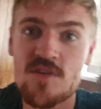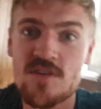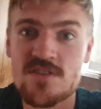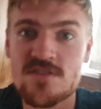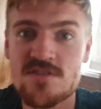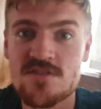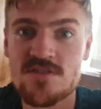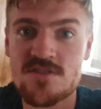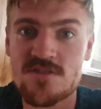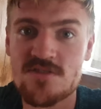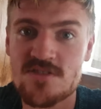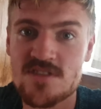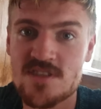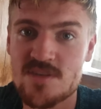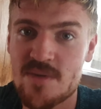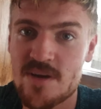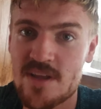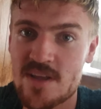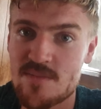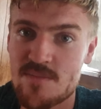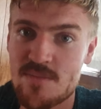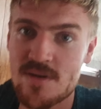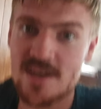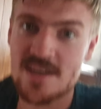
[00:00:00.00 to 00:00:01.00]
on to some
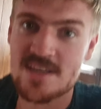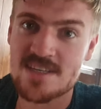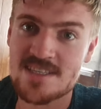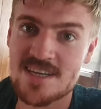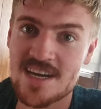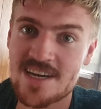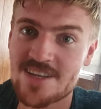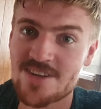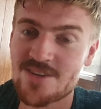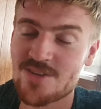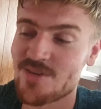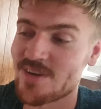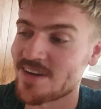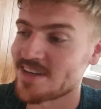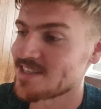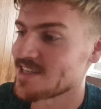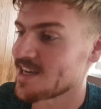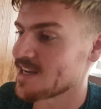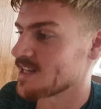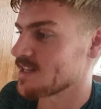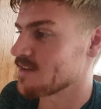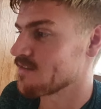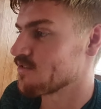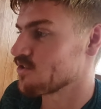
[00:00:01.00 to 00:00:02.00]
other place. I don't know
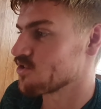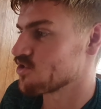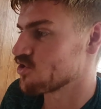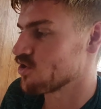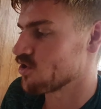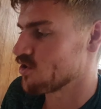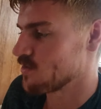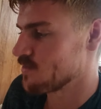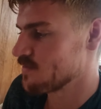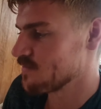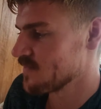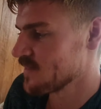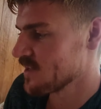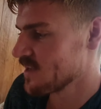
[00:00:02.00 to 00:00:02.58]
exactly for sure.